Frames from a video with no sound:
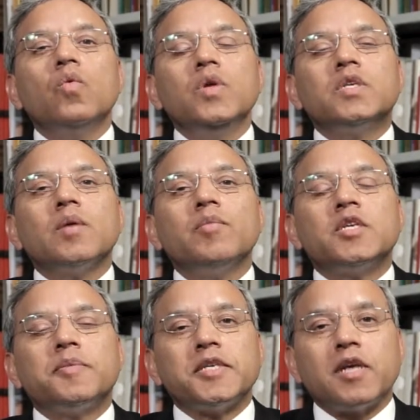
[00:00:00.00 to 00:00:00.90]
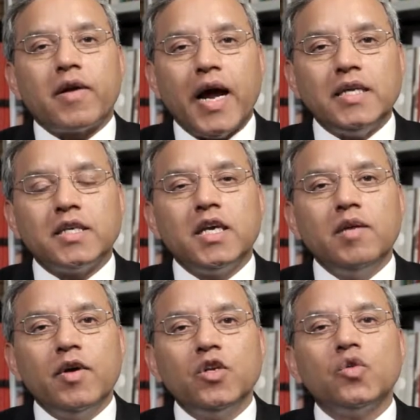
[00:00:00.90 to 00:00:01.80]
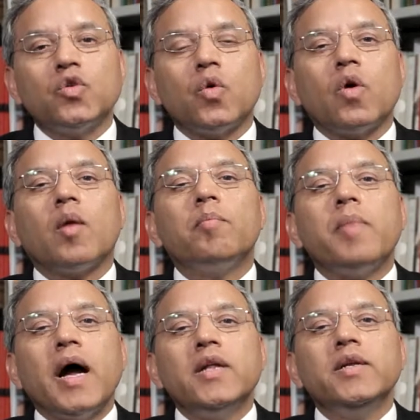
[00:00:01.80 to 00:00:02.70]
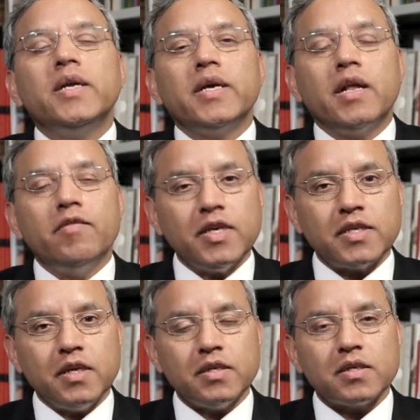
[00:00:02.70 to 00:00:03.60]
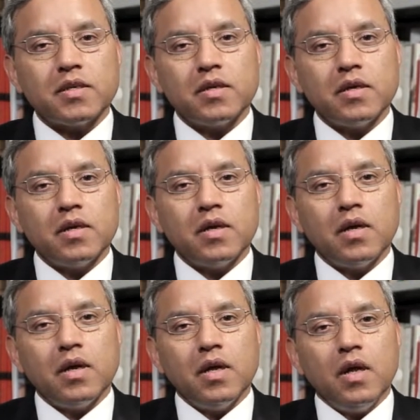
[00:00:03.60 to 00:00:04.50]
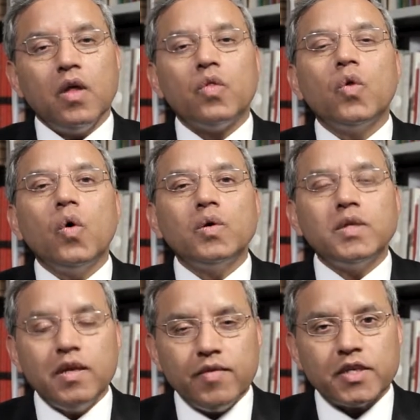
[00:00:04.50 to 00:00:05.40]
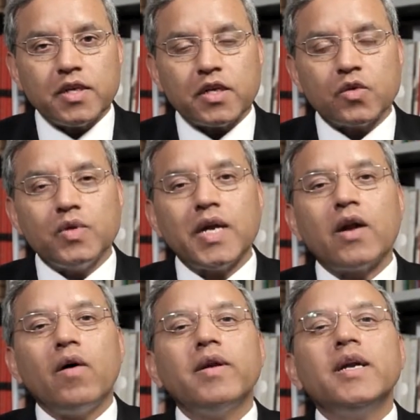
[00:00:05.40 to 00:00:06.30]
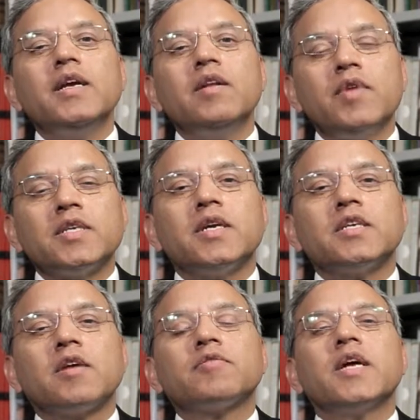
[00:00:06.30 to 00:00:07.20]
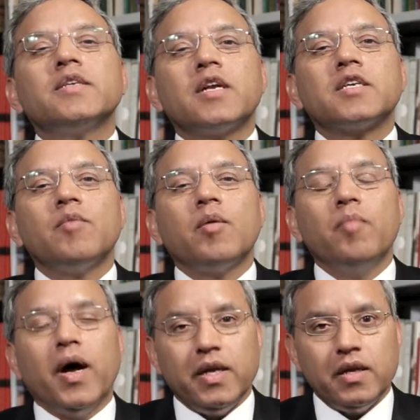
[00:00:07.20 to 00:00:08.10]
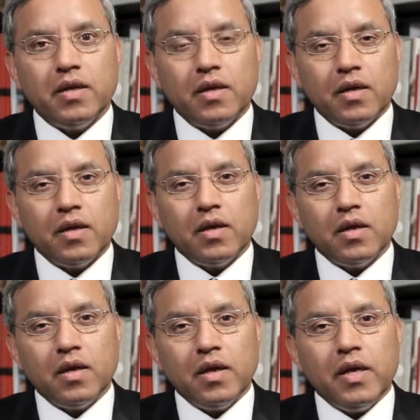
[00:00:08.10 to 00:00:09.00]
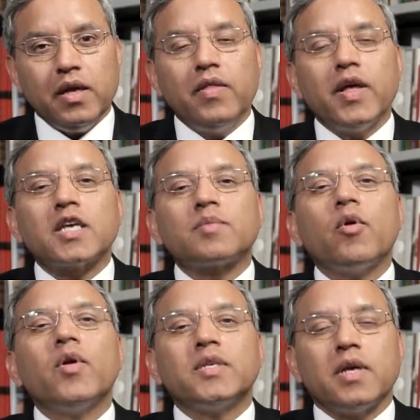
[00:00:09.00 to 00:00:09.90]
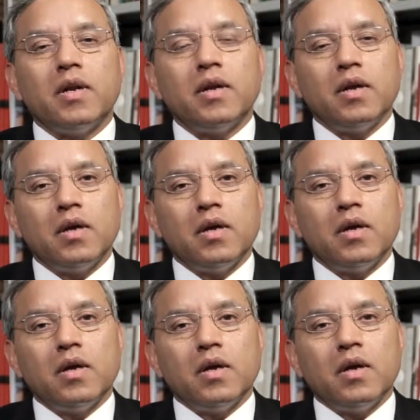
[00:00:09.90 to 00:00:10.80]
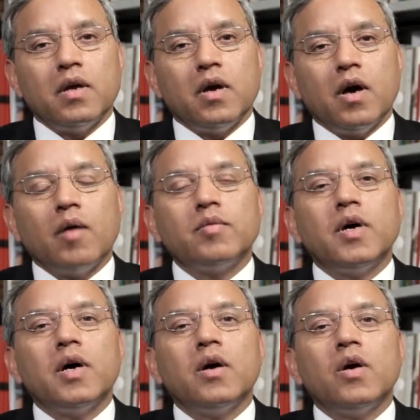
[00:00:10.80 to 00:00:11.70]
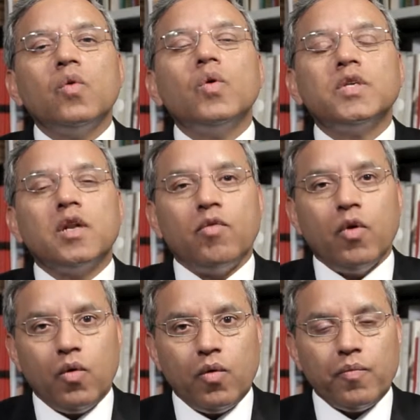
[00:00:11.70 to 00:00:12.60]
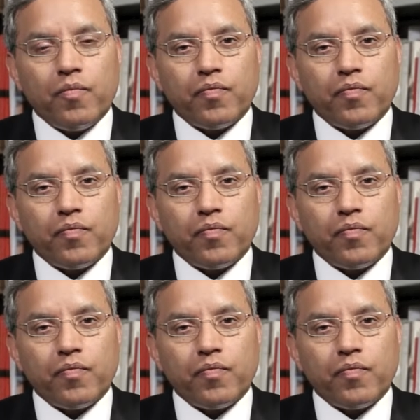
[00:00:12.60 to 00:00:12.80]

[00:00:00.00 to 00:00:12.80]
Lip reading: with some special rights given to so called pioneering investors. Those investors which had already invested substantial sum of money in the exploration of the ocean flow.